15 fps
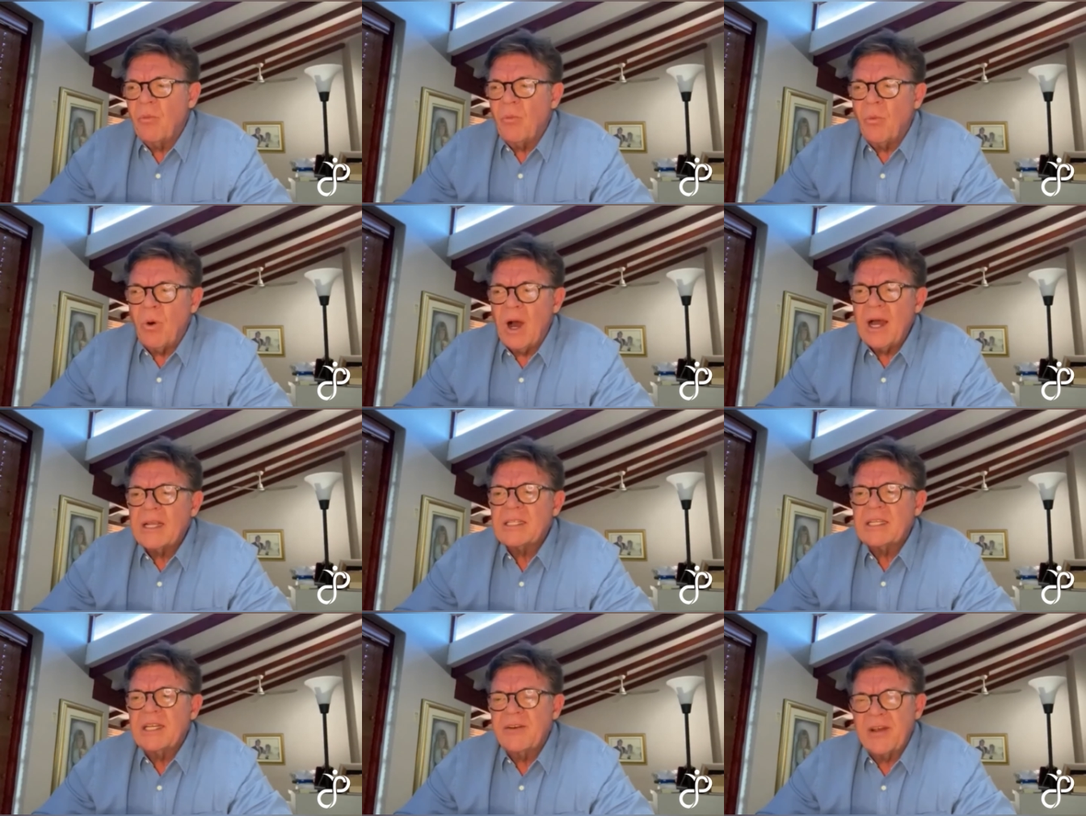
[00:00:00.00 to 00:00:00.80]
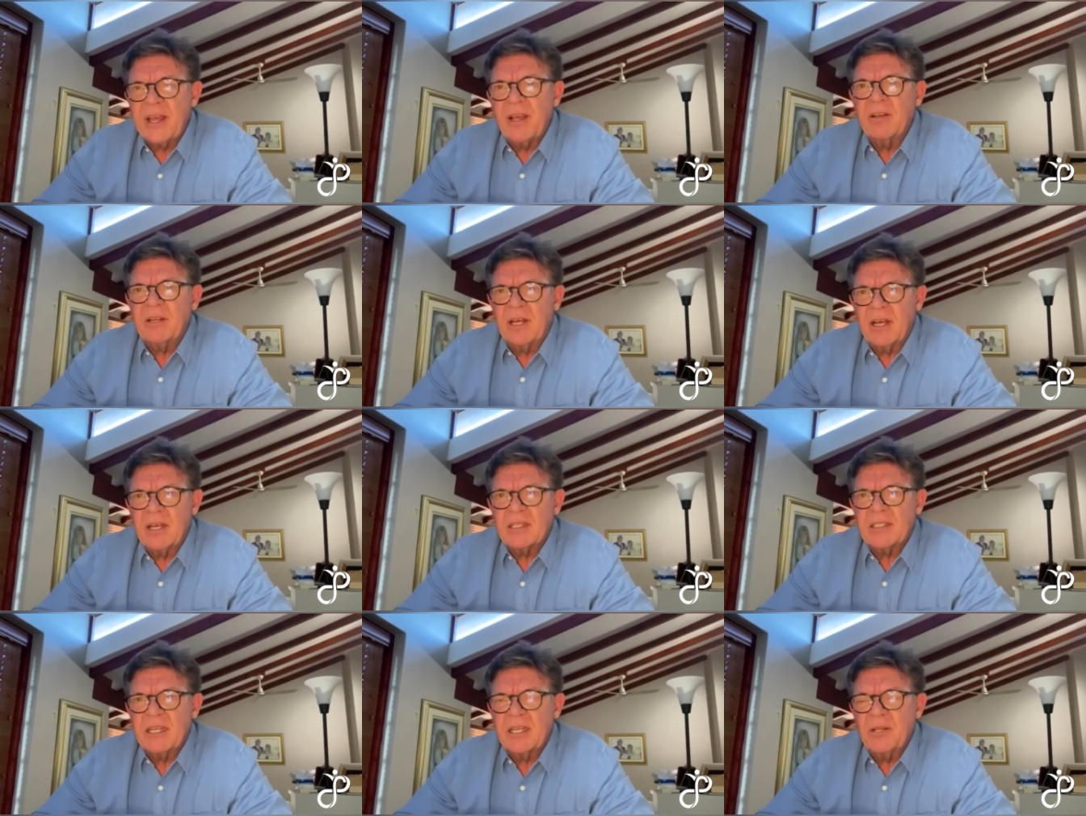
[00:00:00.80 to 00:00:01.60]
wisely
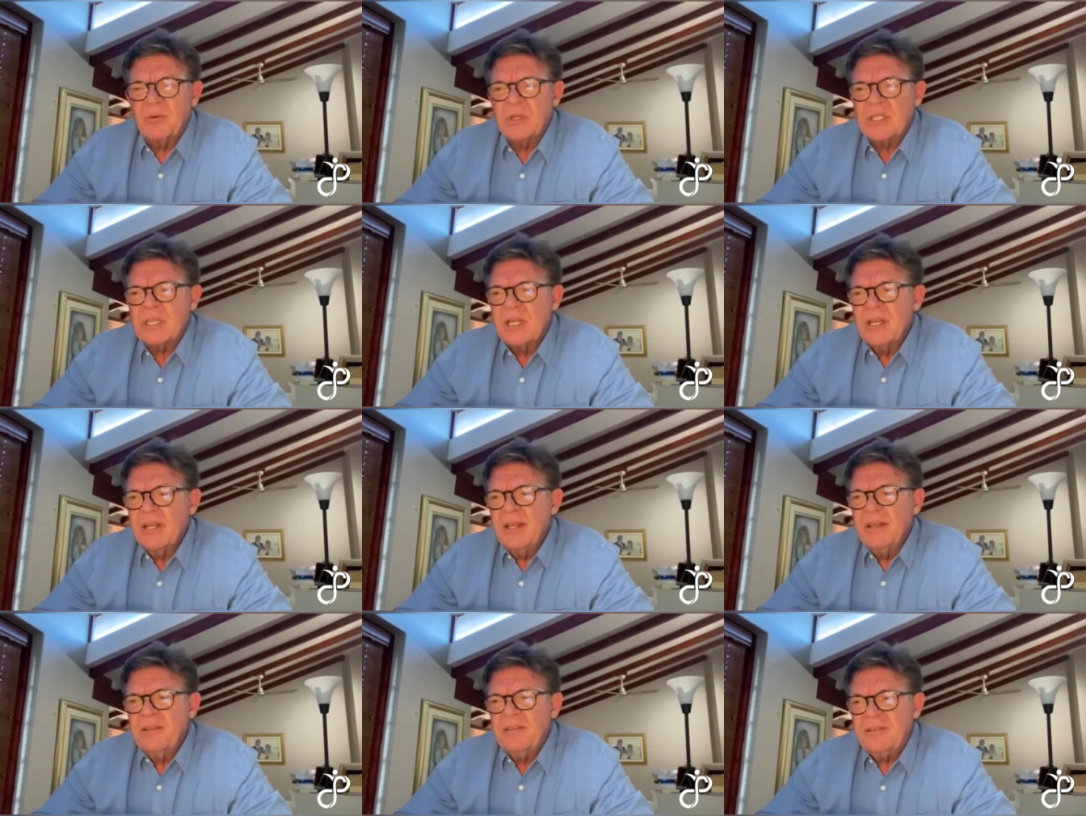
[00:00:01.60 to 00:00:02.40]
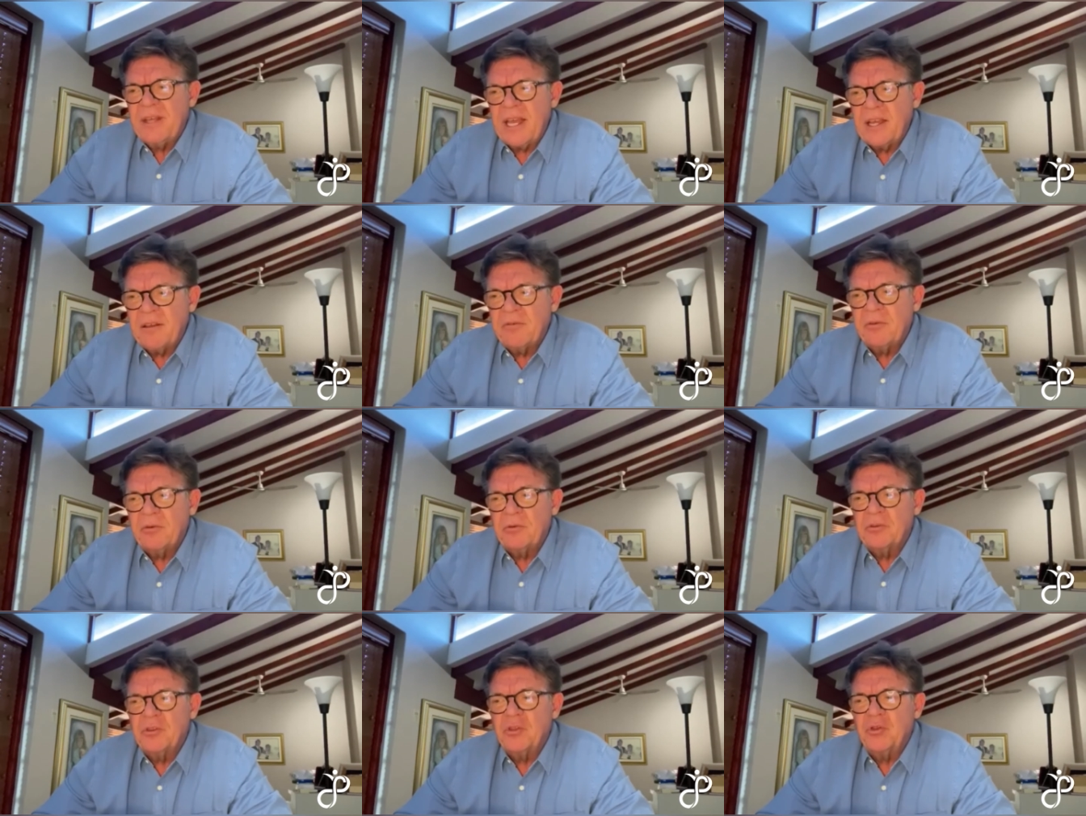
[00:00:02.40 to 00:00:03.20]
recognized that he was
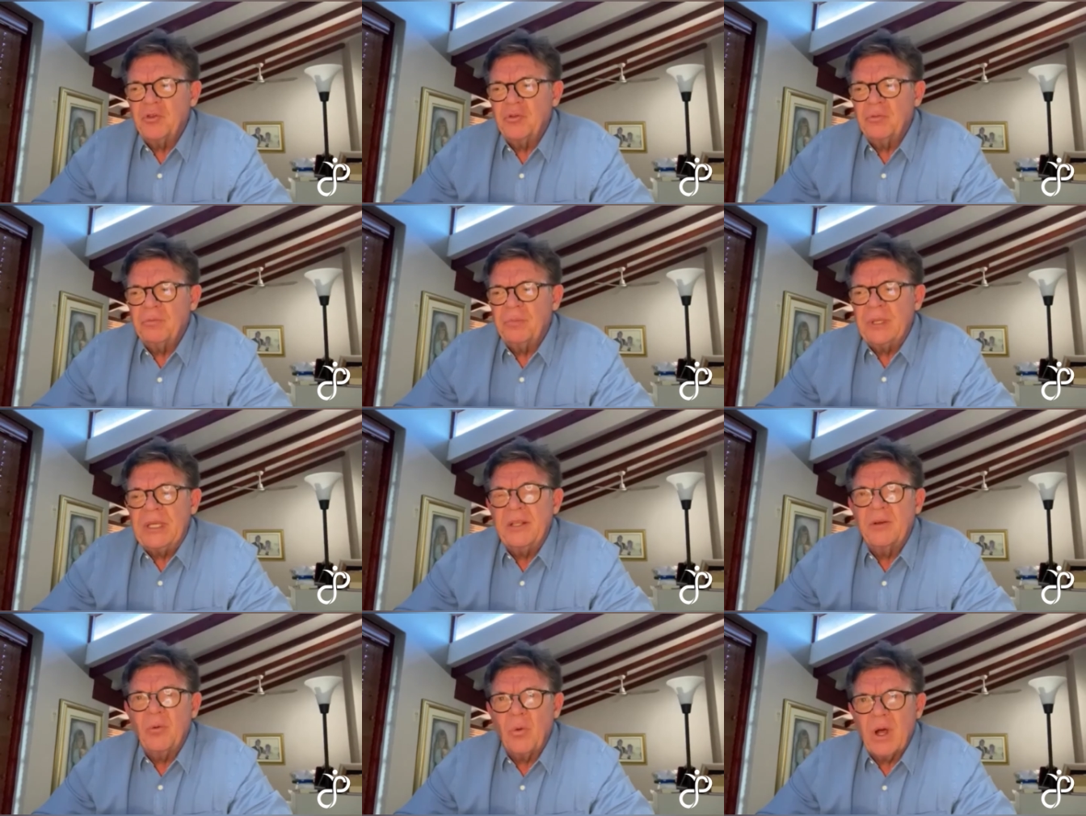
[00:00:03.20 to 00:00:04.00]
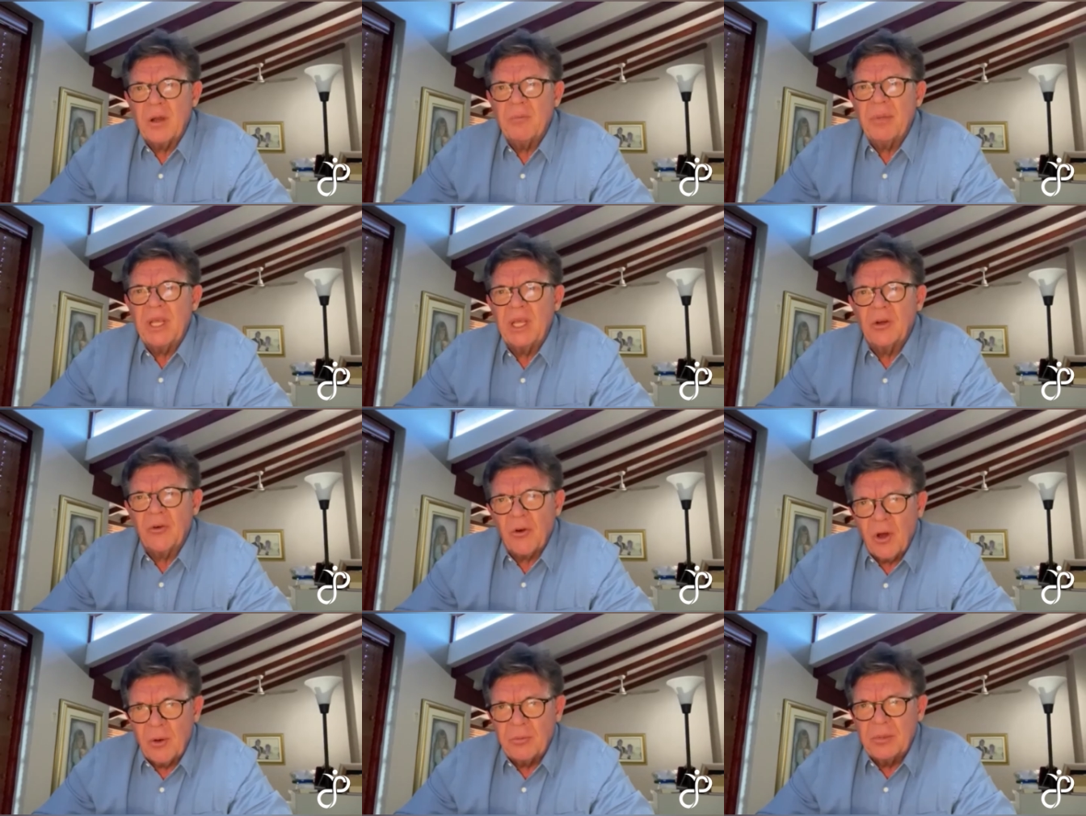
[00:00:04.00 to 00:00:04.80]
thankful to be the one being
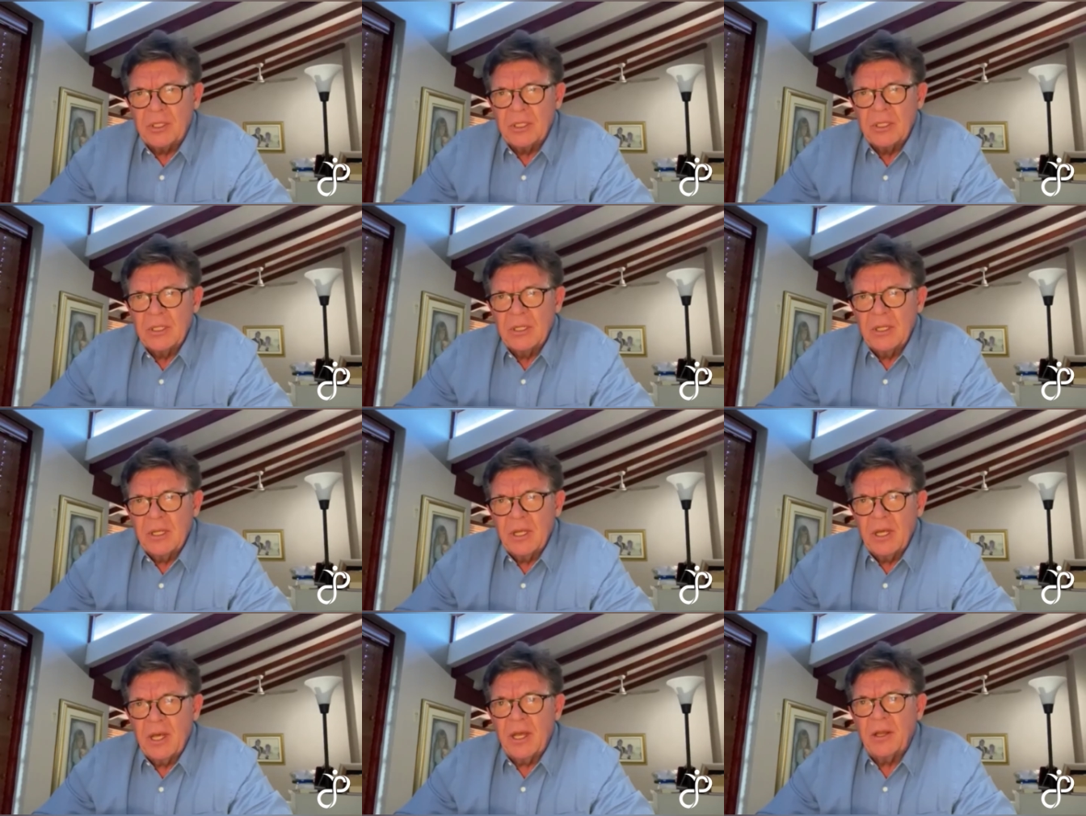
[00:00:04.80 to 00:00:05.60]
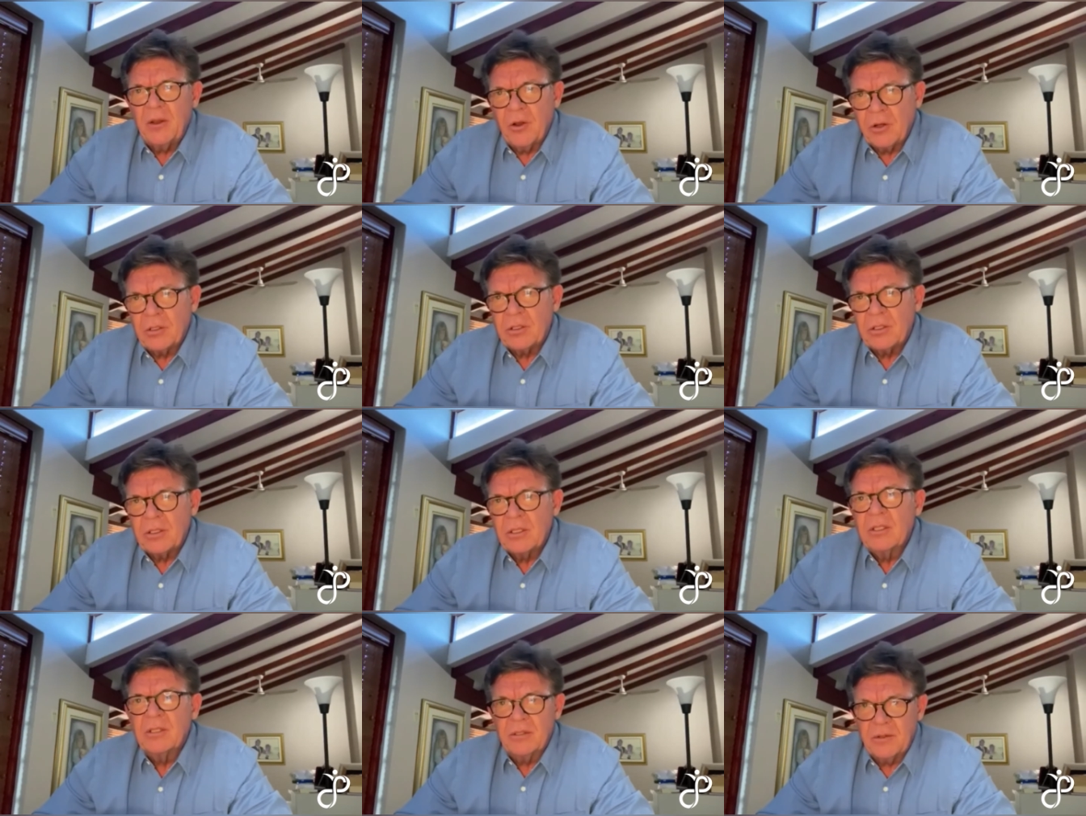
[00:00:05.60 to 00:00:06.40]
robbed and not
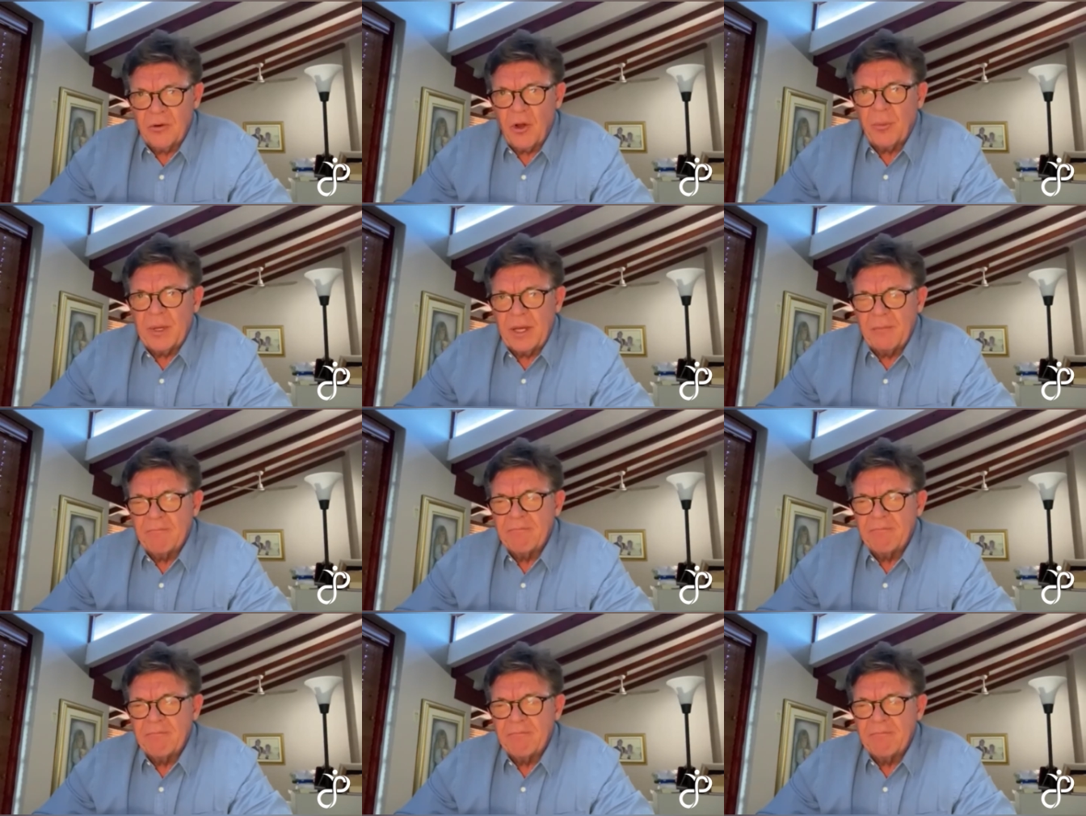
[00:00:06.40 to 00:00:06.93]
the robber.